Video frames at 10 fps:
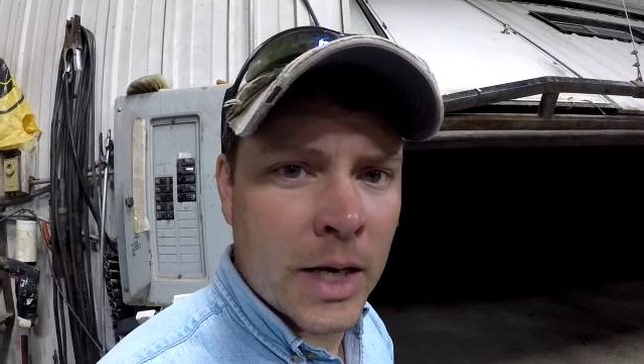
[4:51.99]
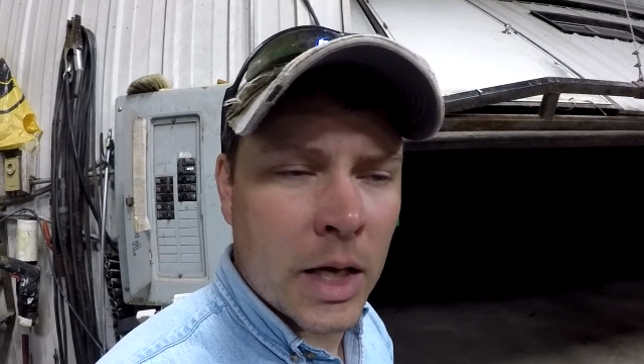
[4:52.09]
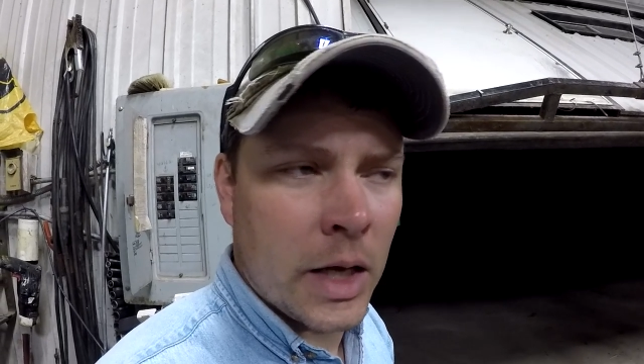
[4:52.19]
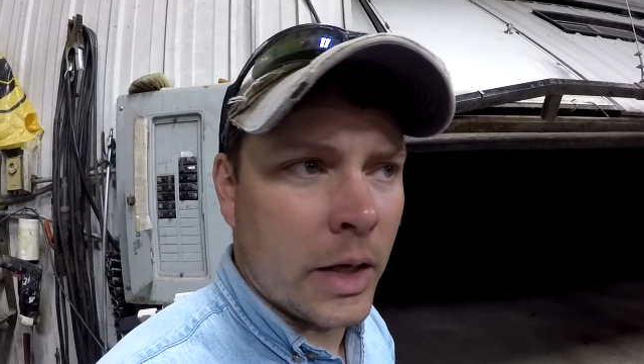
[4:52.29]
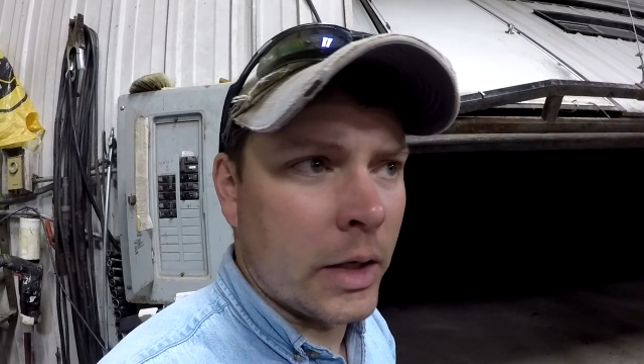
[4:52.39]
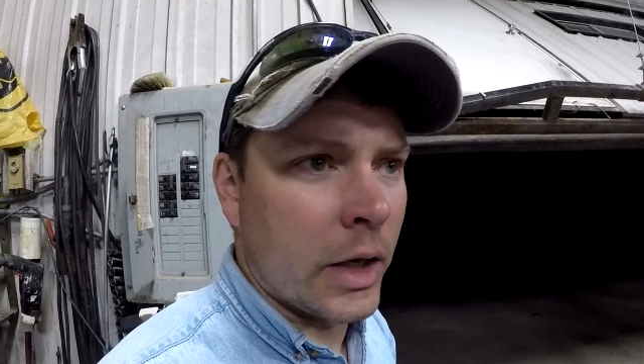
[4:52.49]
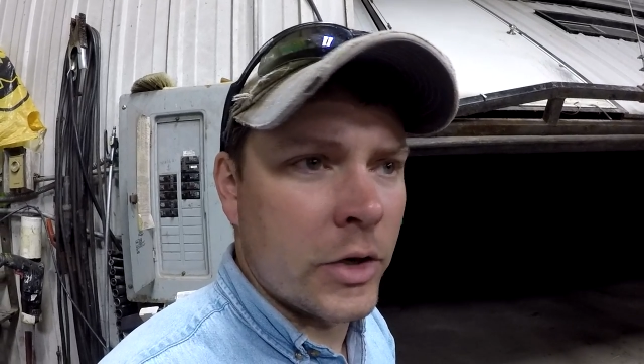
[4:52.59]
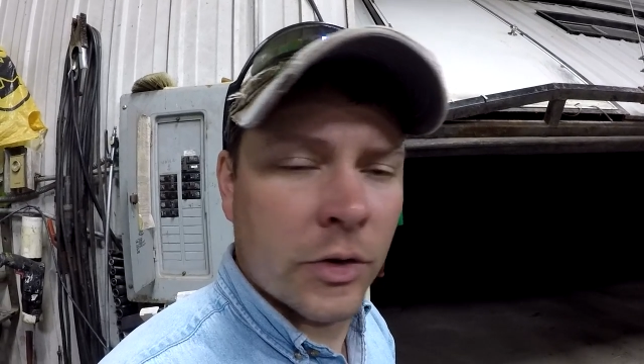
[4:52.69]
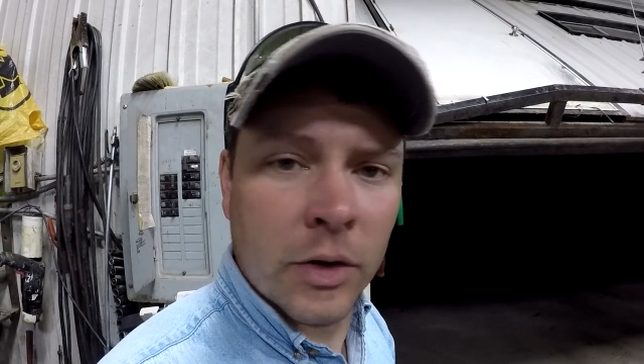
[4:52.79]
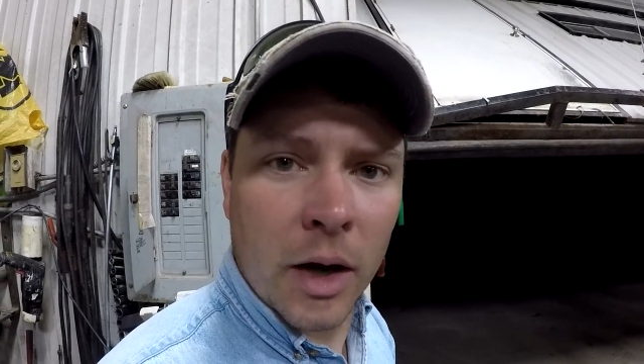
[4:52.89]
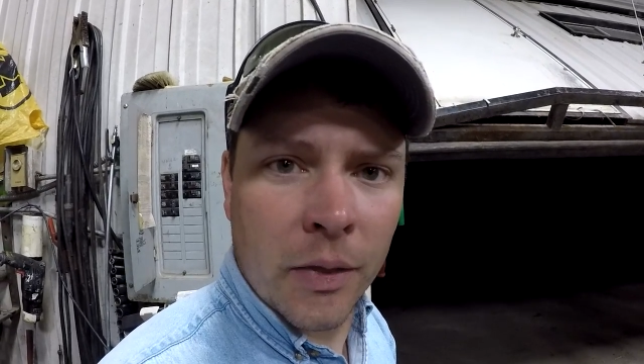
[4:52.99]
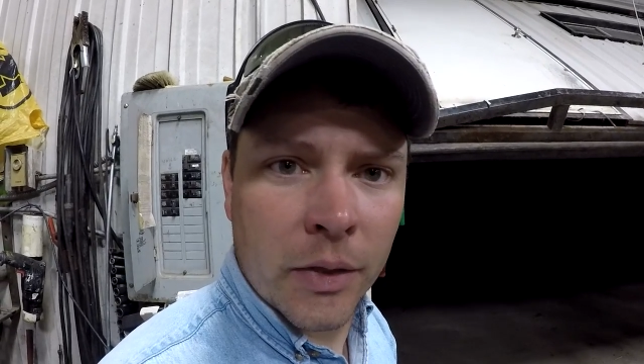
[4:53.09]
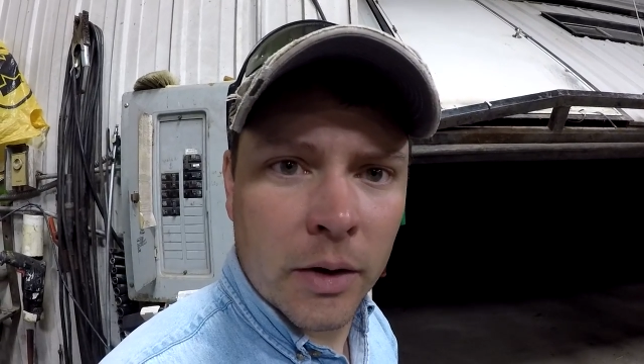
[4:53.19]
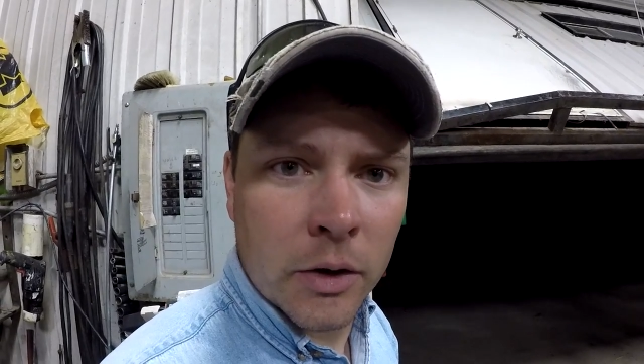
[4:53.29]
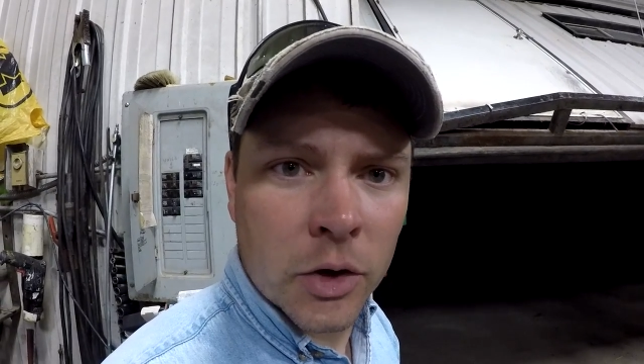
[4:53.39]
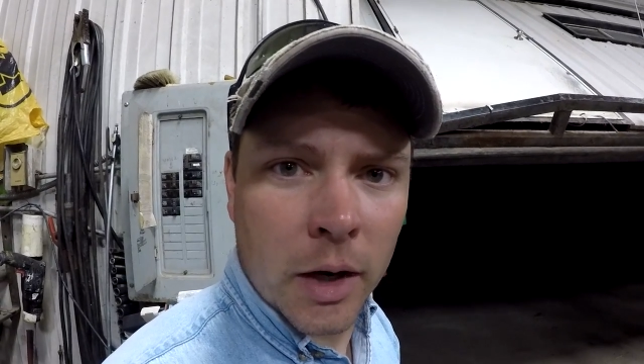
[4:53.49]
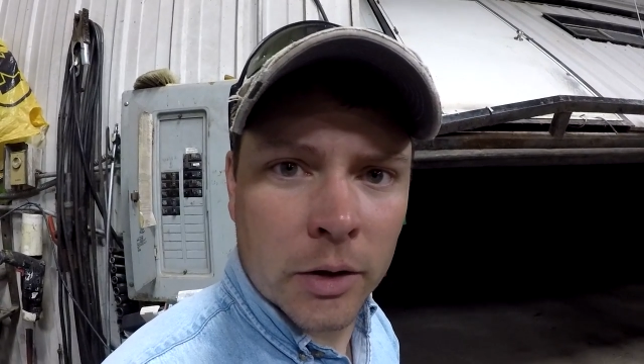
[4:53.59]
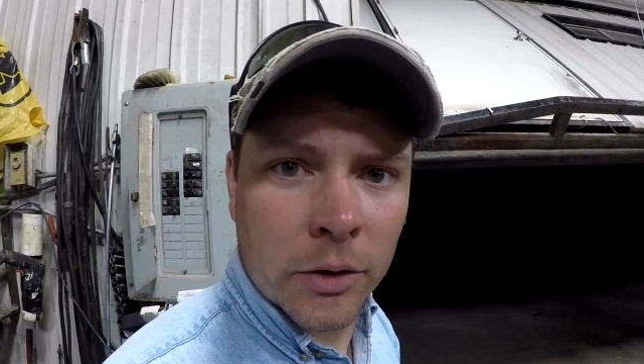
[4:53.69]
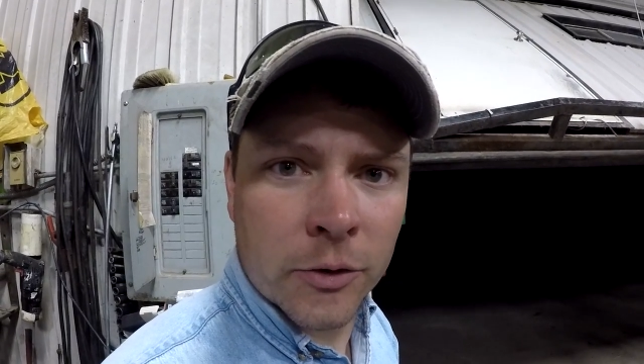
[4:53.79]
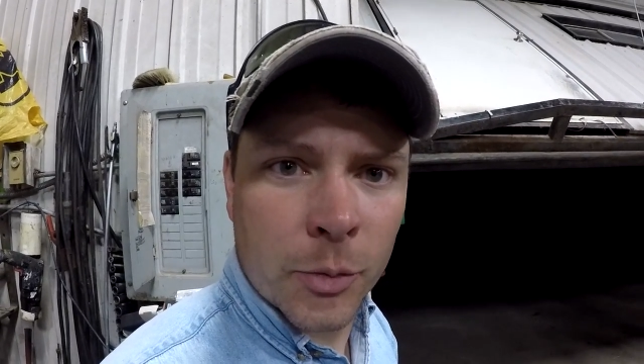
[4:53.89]
and I just got the
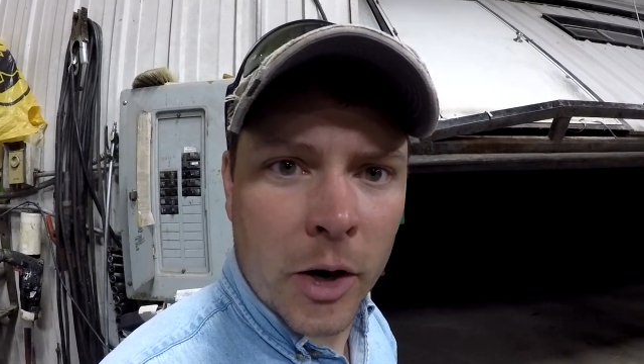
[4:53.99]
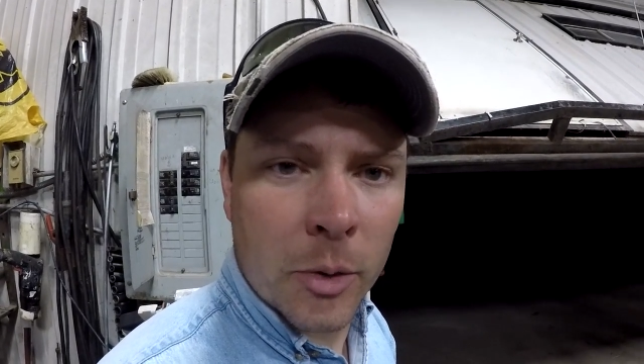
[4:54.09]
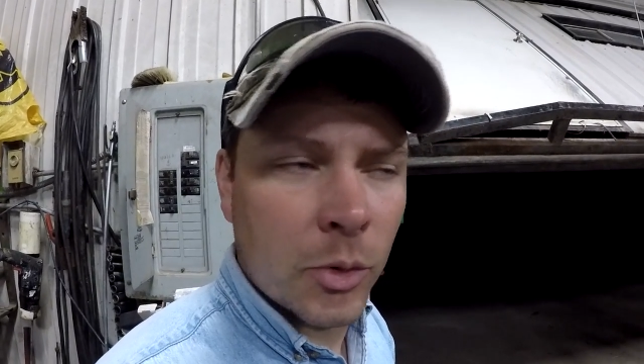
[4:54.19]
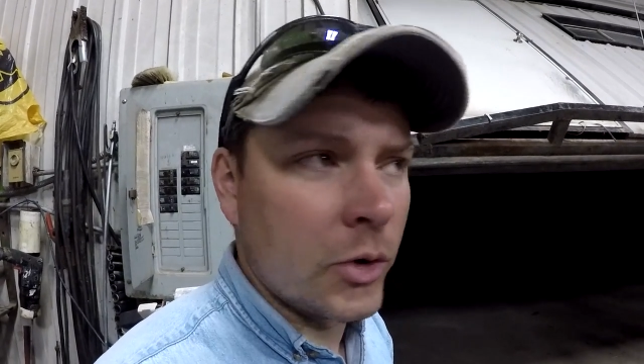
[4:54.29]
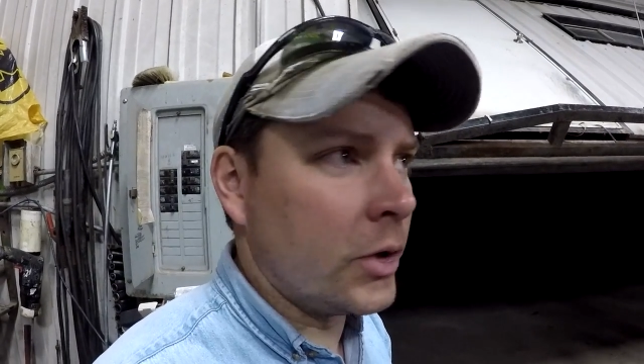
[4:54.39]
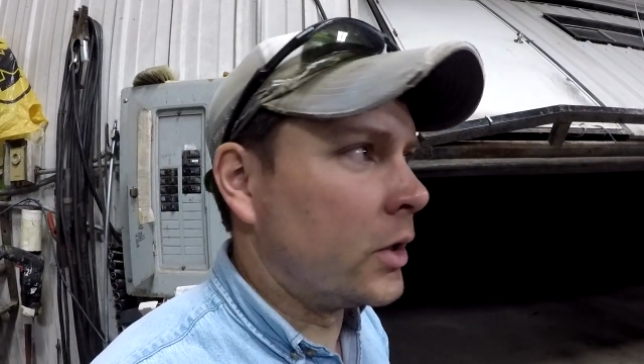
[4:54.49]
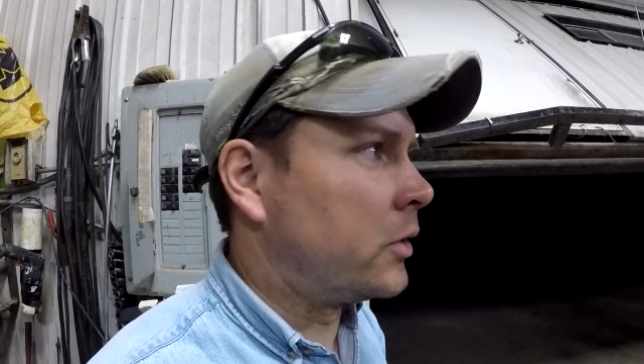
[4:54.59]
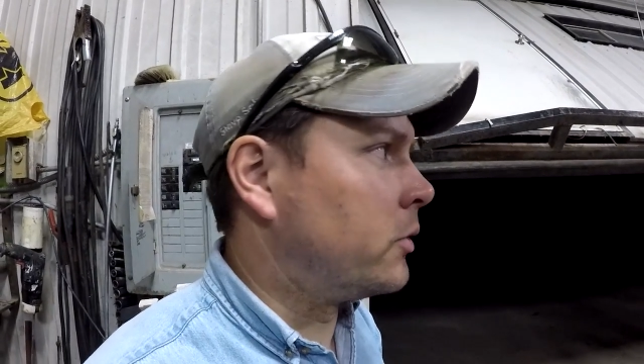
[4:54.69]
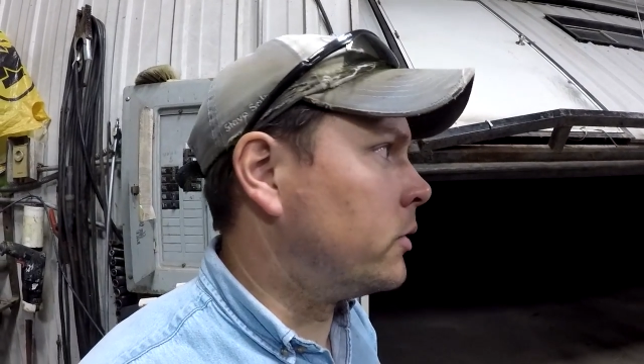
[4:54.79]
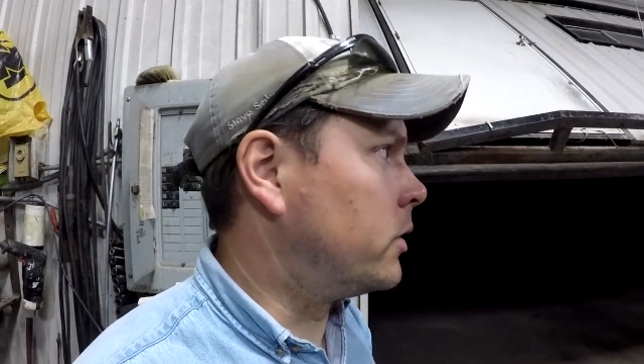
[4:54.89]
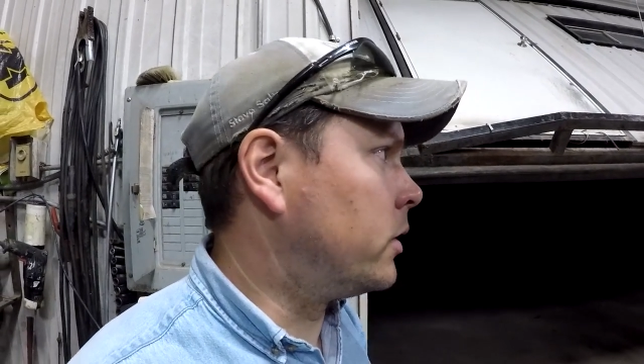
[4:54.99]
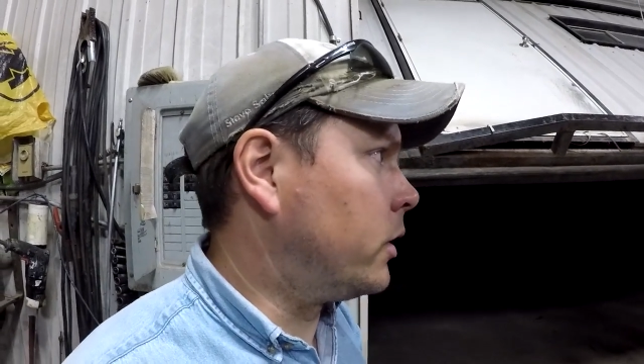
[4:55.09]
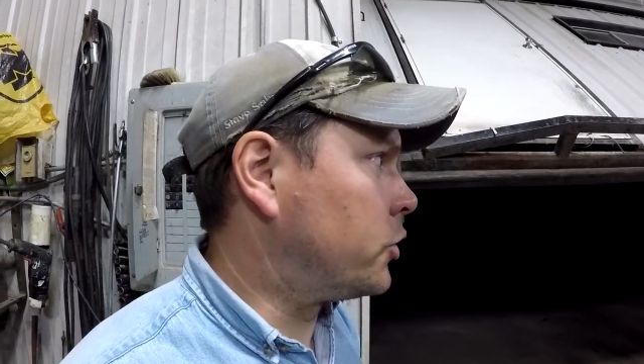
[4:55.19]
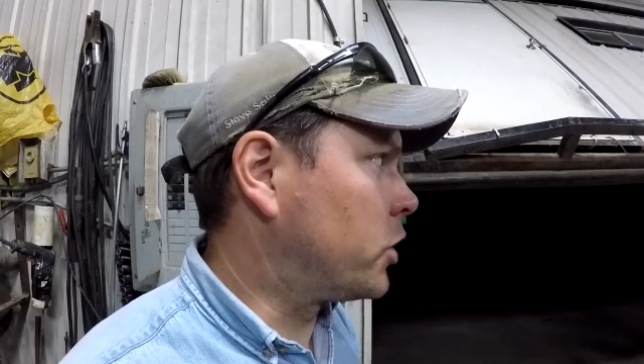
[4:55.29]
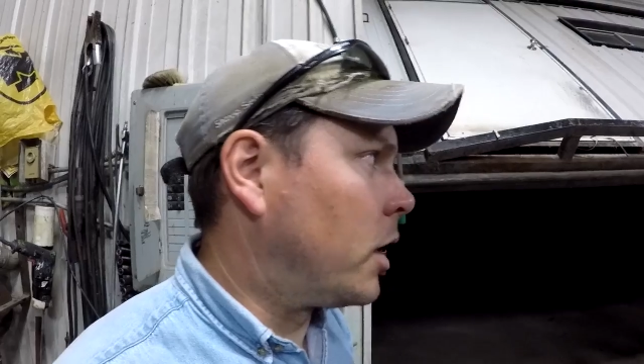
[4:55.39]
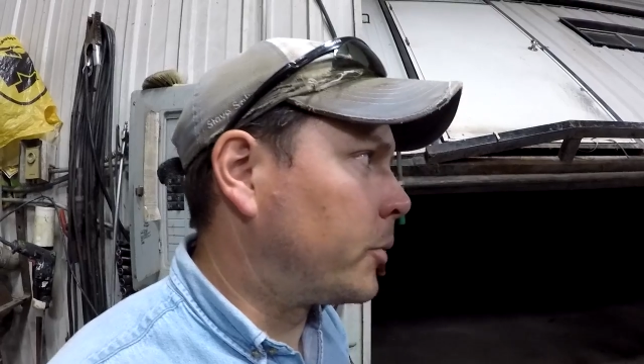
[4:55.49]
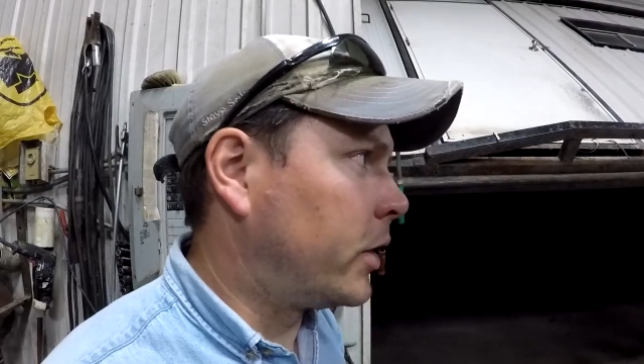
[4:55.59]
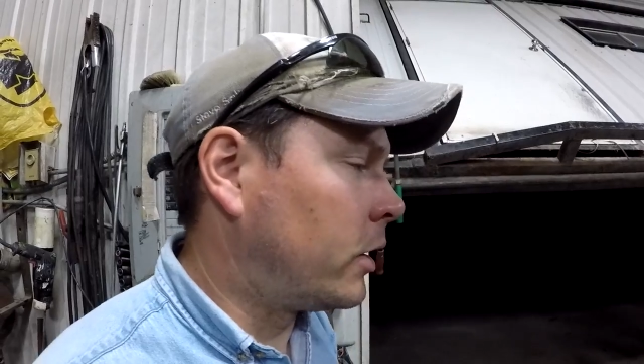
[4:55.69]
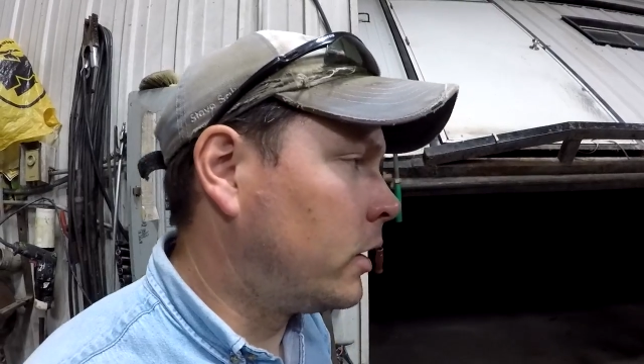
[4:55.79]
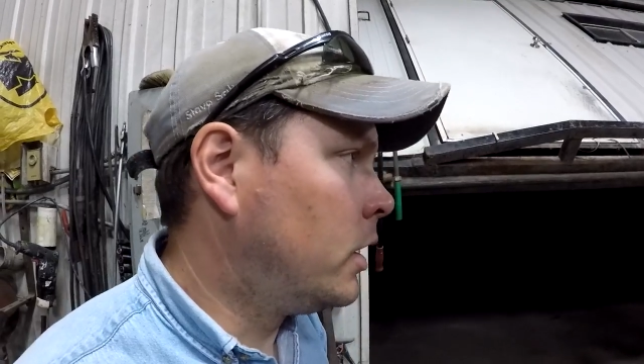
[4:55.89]
tractor and sprayer pulled into the shop here.